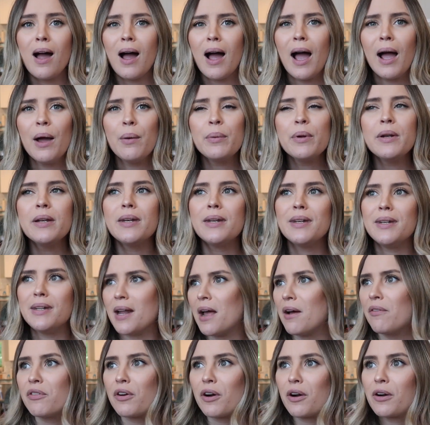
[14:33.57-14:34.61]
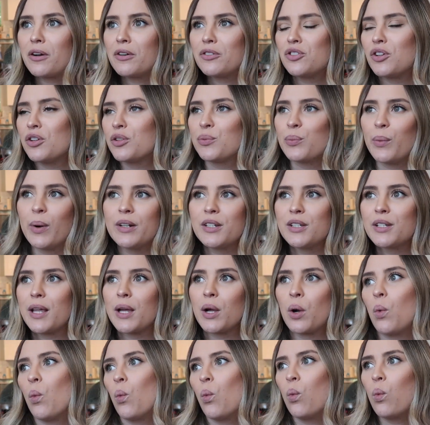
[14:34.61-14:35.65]
I would never just want to
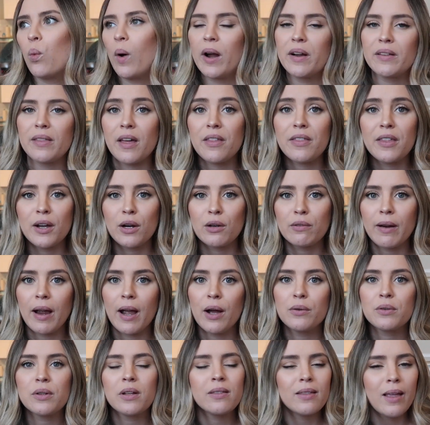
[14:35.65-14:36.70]
like wear that thing around.